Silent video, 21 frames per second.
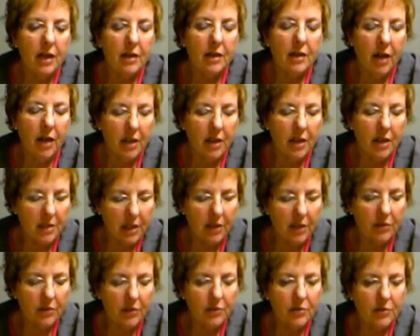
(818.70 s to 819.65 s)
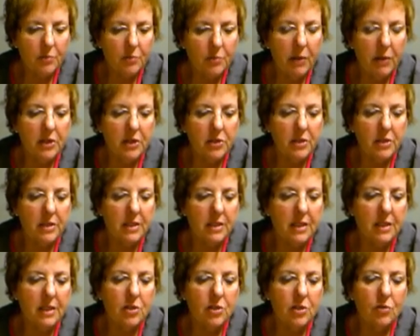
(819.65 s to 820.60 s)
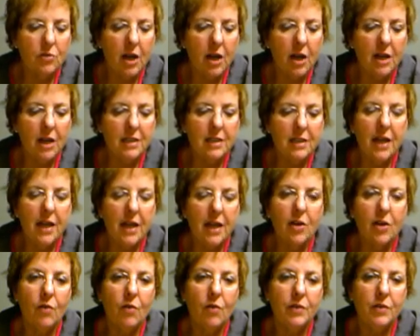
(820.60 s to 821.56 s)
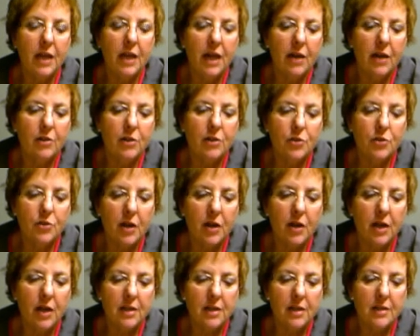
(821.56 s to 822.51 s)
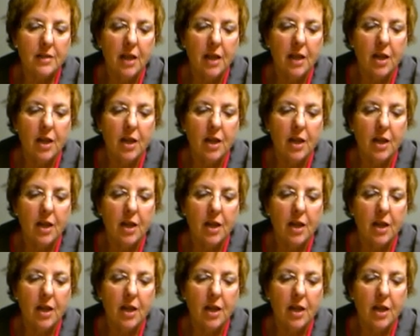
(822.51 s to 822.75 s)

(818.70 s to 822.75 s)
and tell your patients this, do not take over-the-counter drugs